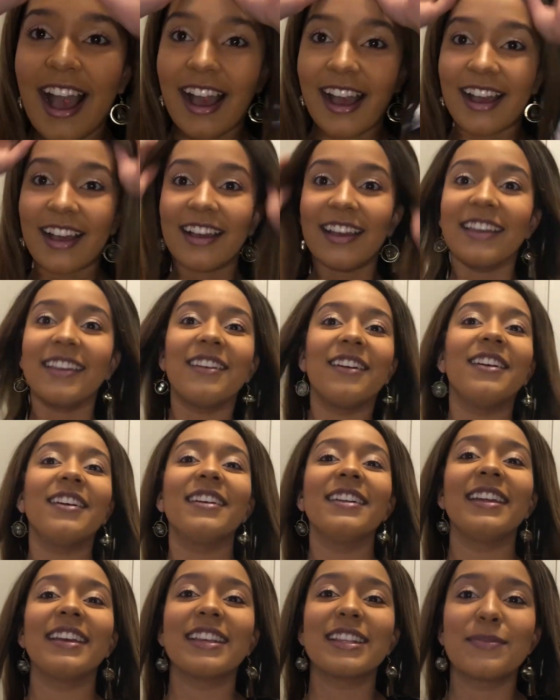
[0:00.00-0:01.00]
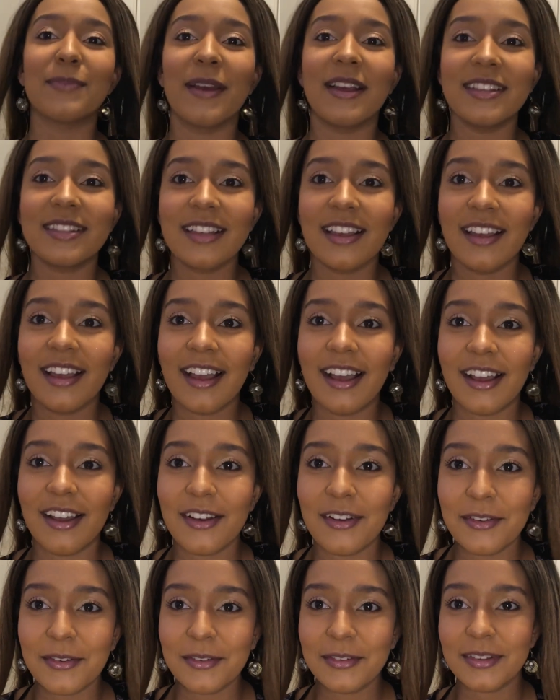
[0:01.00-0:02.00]
I can't express
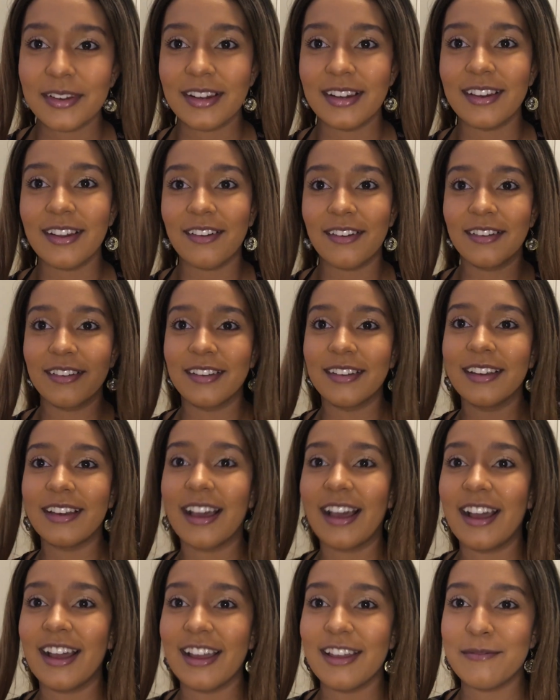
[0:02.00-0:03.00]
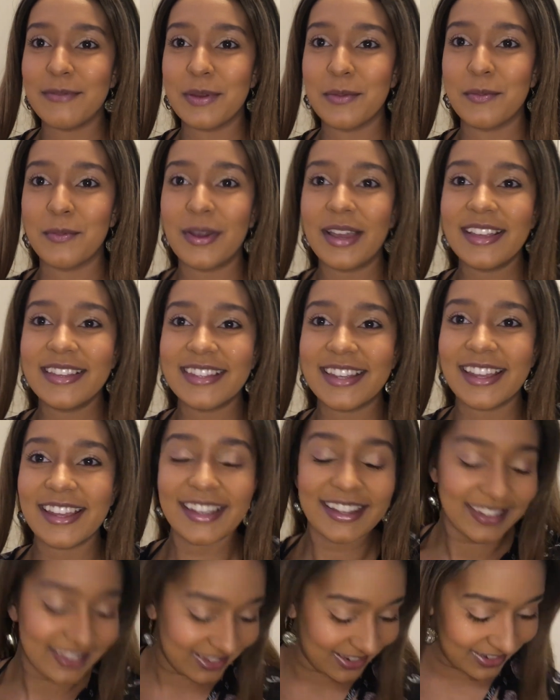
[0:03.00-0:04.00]
how long I've been
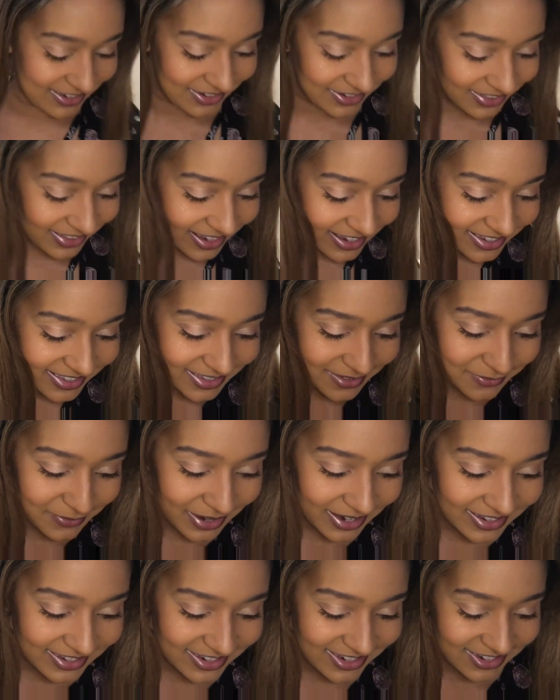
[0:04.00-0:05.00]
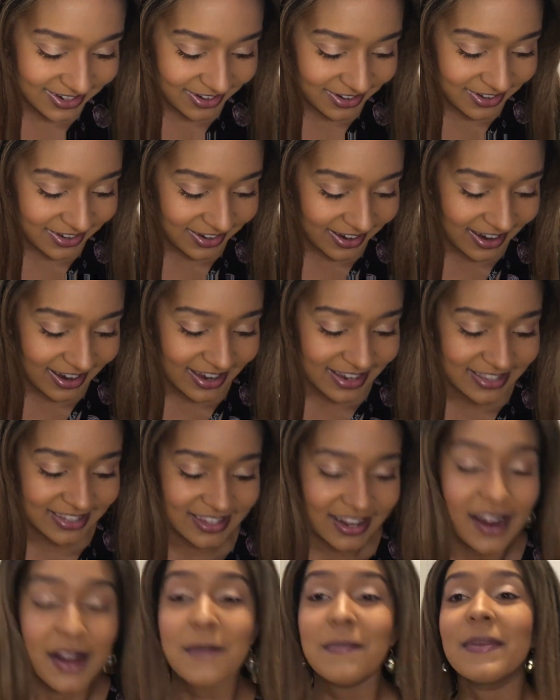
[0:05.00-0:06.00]
waiting to do this and waiting to show you
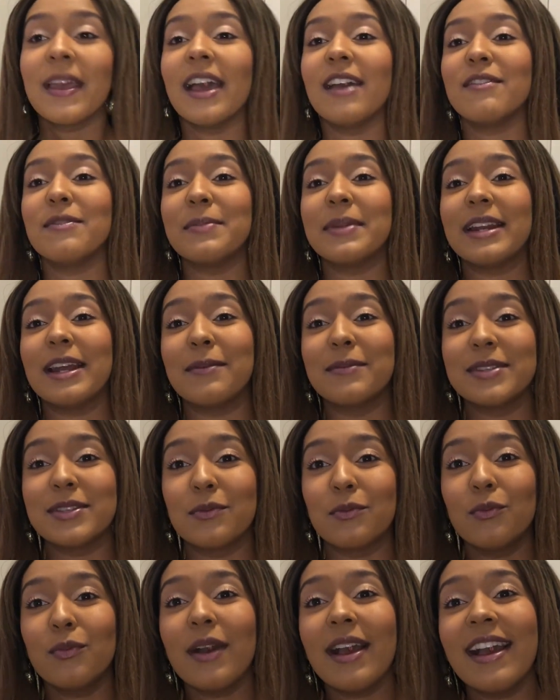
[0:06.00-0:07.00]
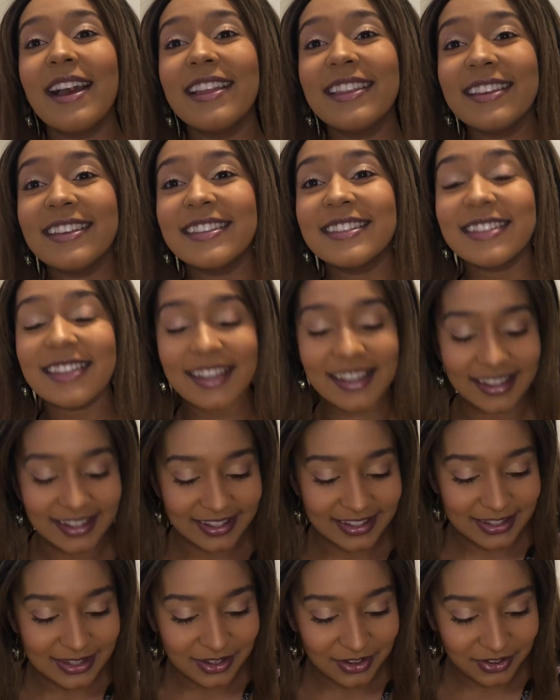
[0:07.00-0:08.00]
guys. I haven't been able to wear these
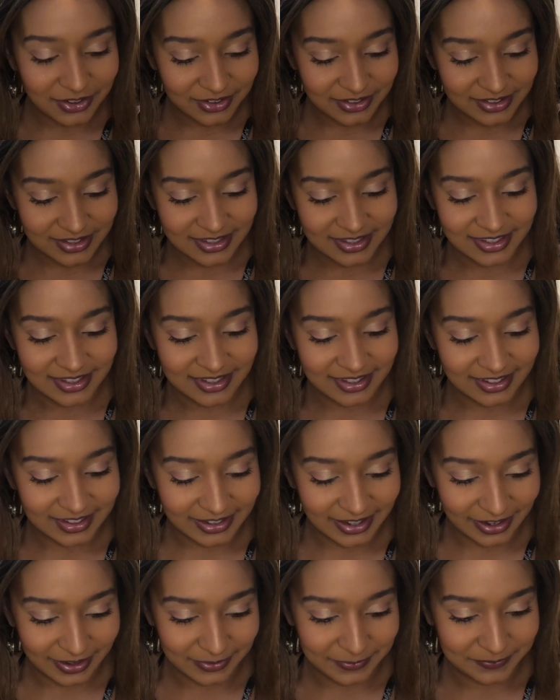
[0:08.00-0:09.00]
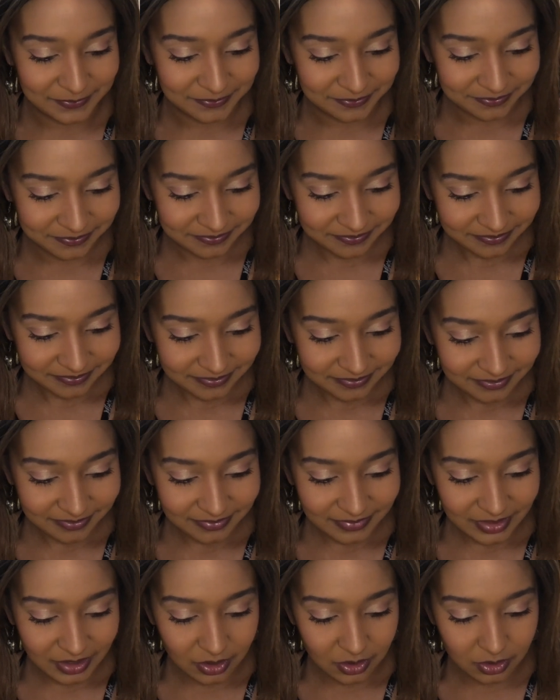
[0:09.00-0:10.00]
things because, yeah,
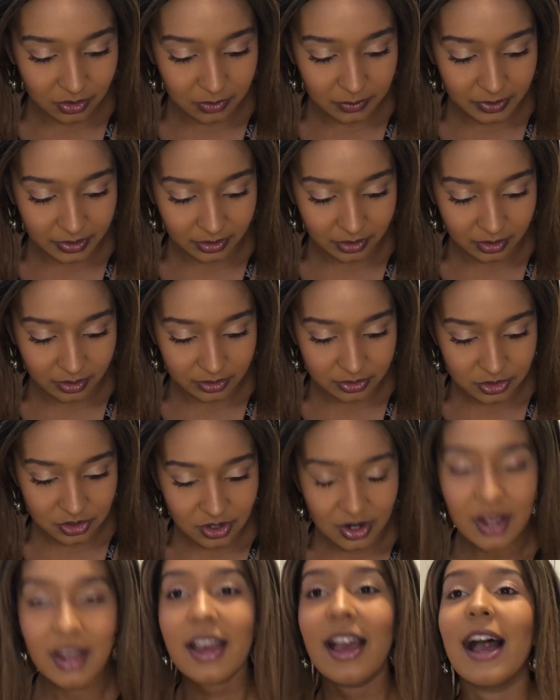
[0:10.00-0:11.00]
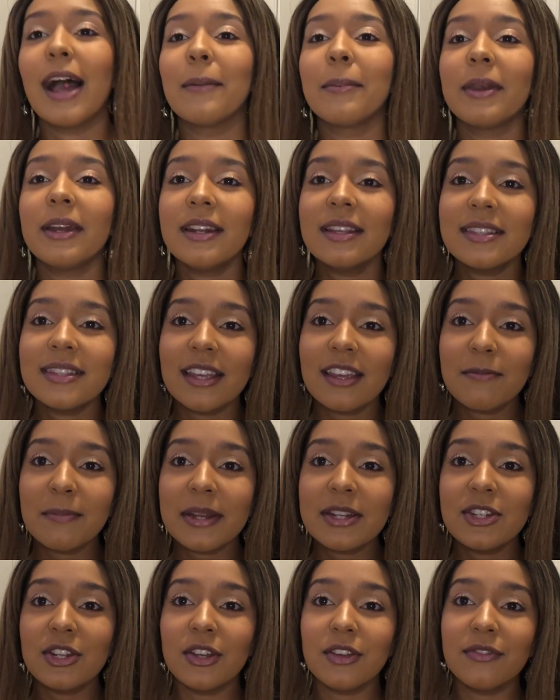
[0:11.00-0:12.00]
Oh my gosh. I'm going to save
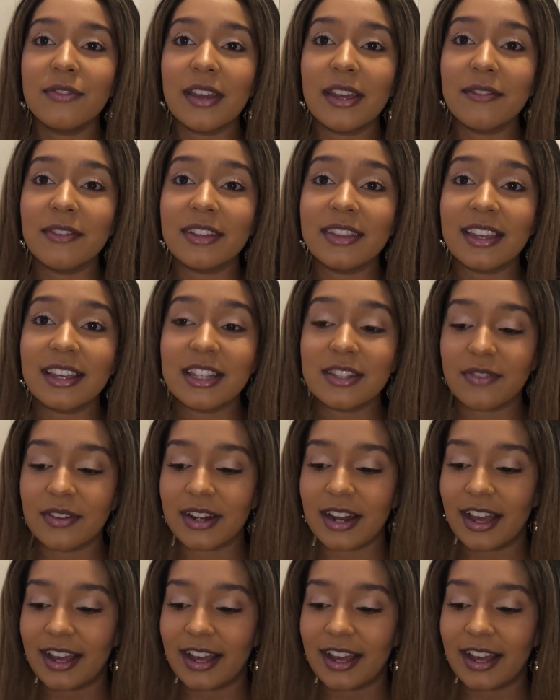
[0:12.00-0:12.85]
my two favourite things for